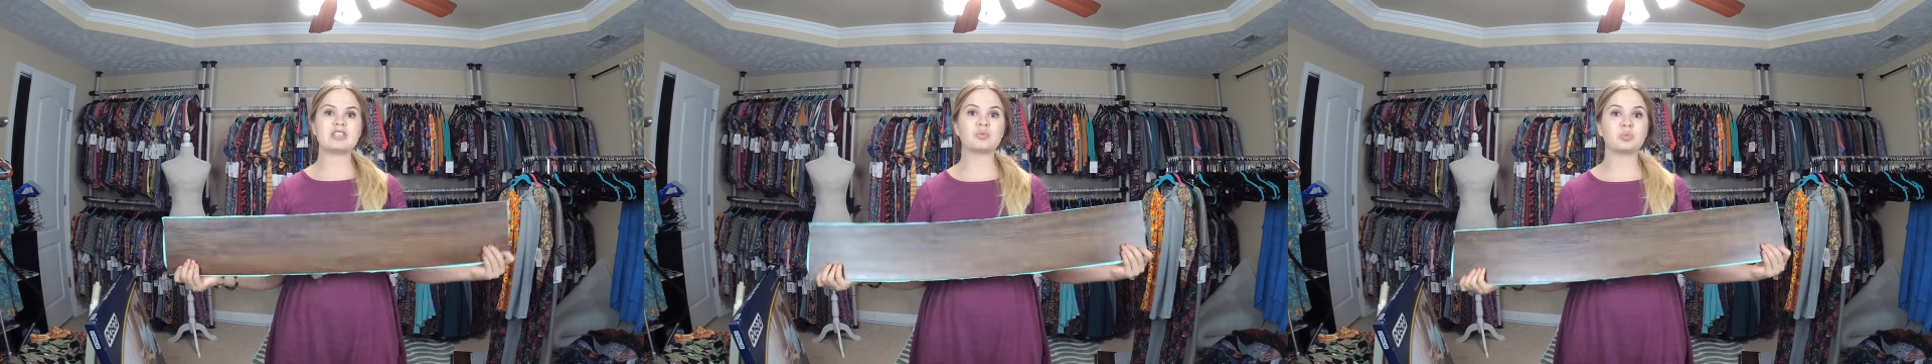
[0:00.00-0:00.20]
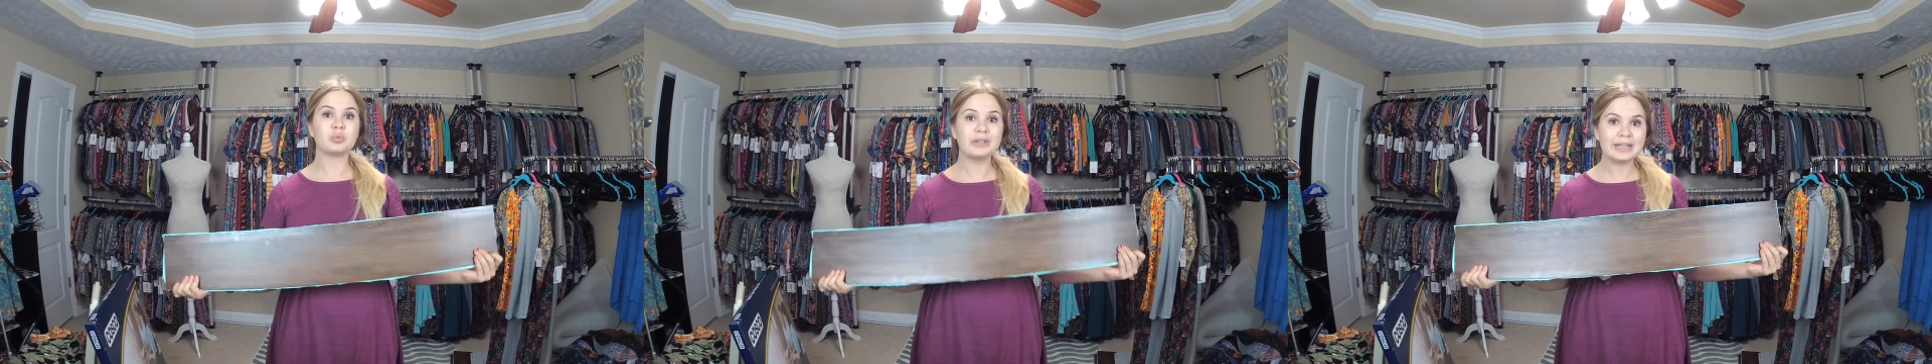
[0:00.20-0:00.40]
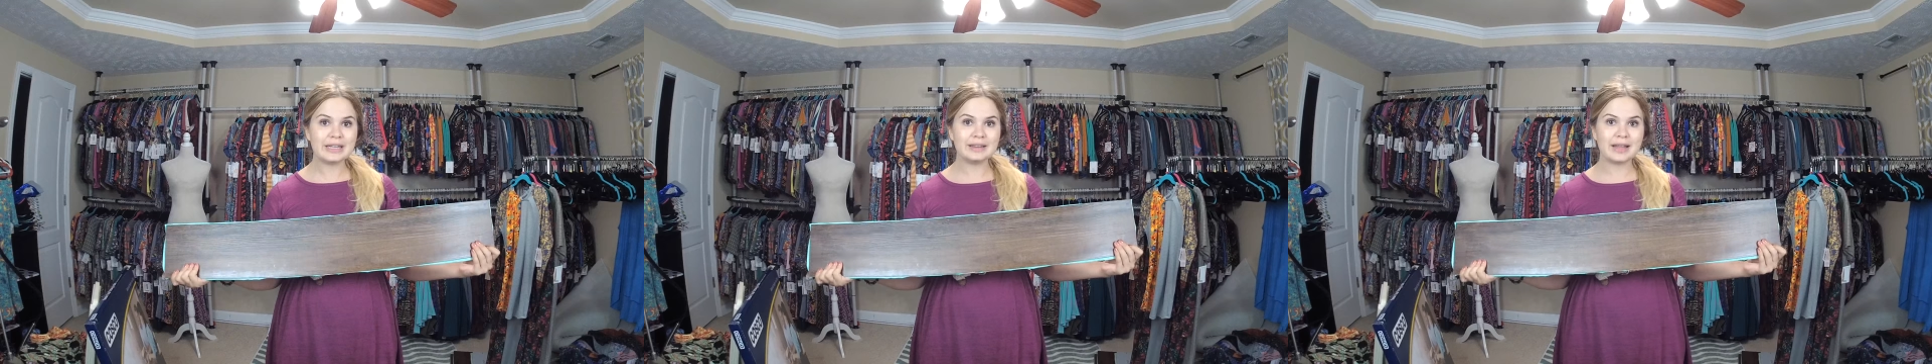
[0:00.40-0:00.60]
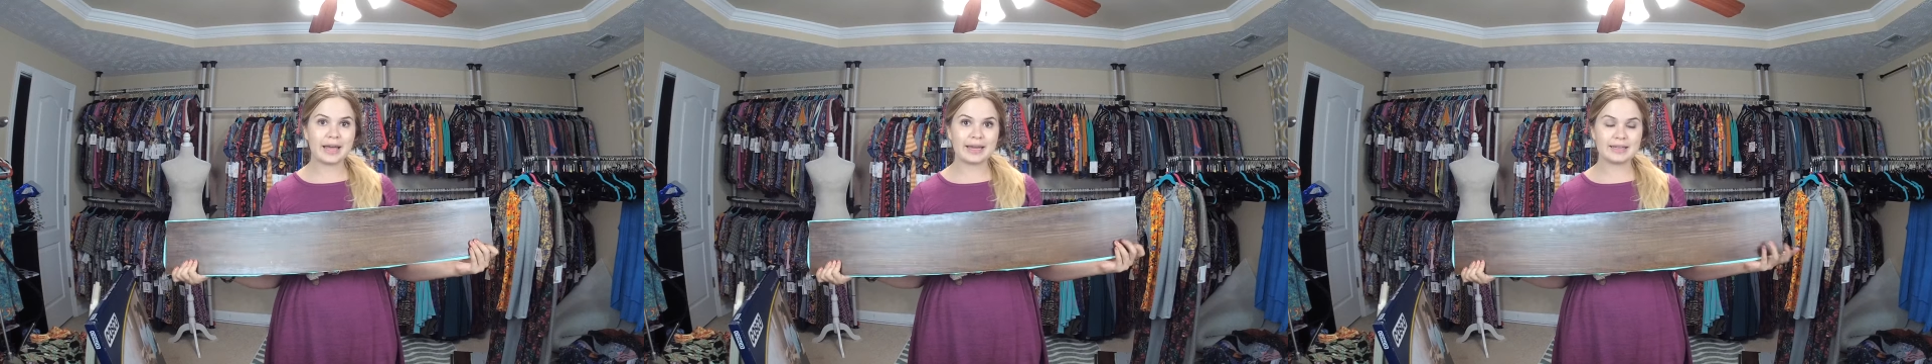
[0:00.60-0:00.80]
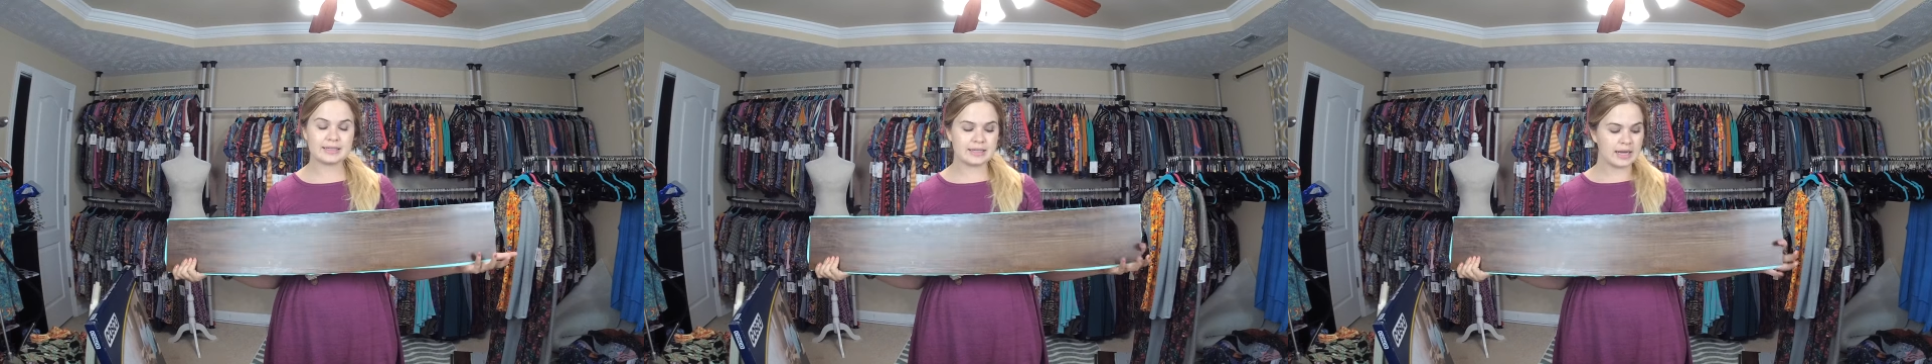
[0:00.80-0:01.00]
It's really
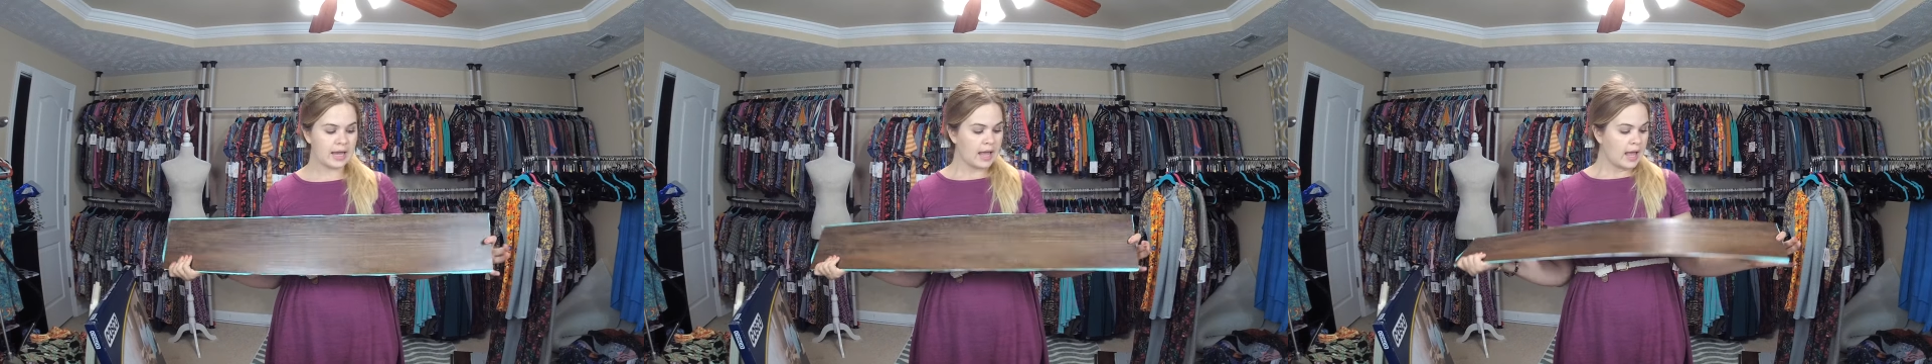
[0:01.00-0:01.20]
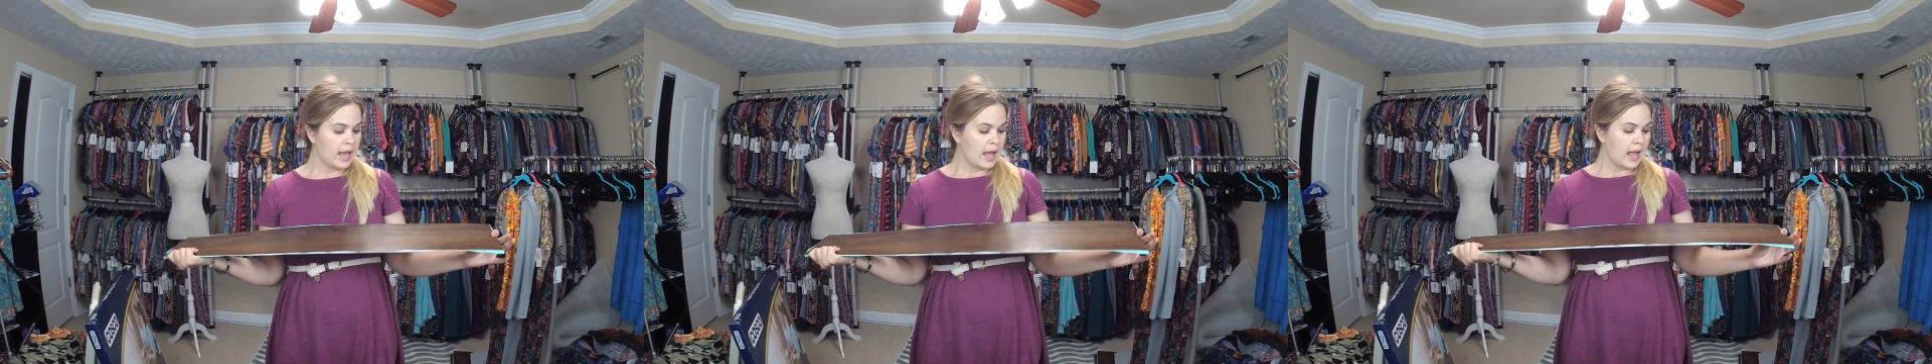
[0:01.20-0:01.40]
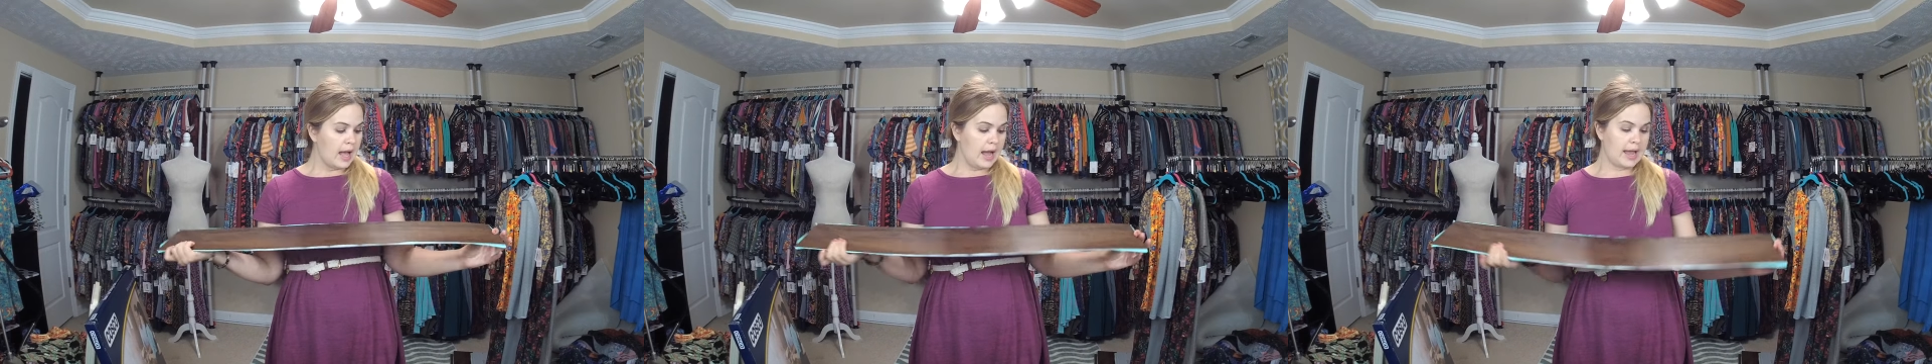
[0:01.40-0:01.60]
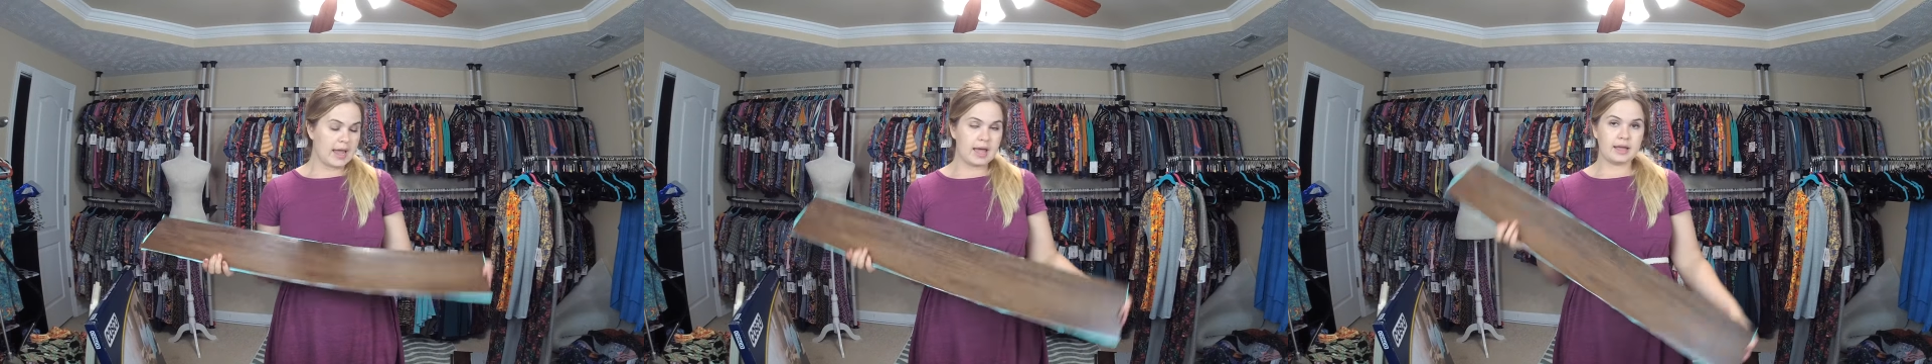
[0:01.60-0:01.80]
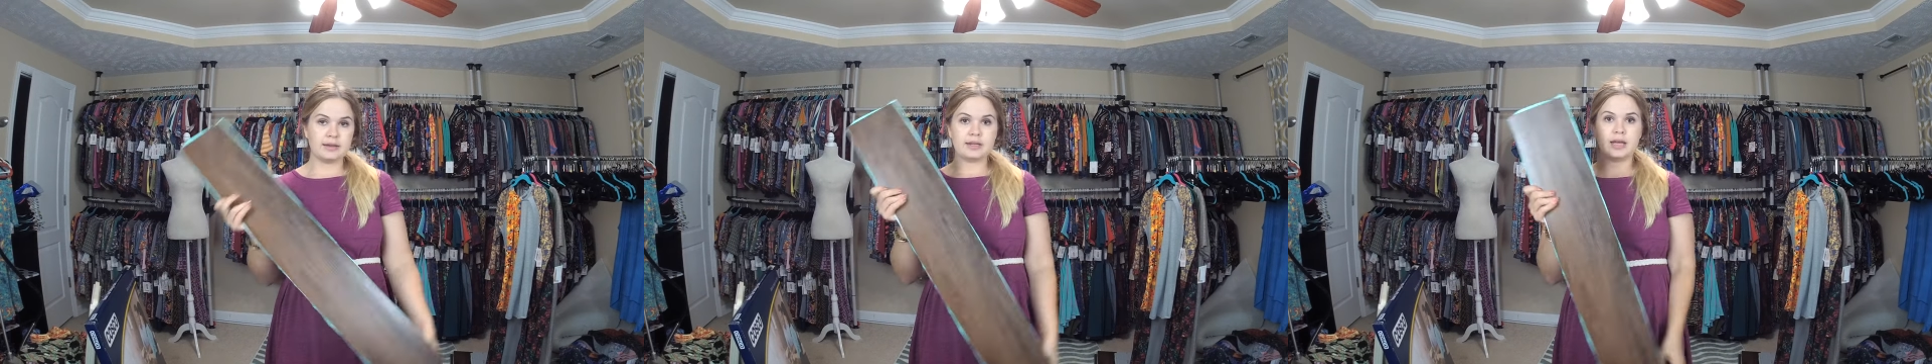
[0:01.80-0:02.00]
light.
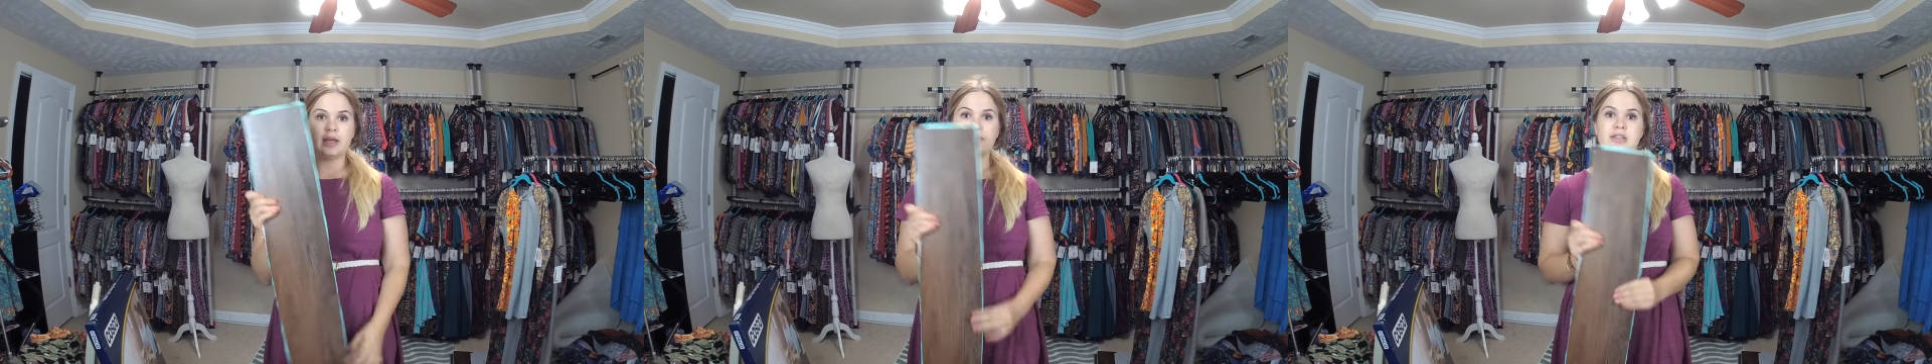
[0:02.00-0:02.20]
And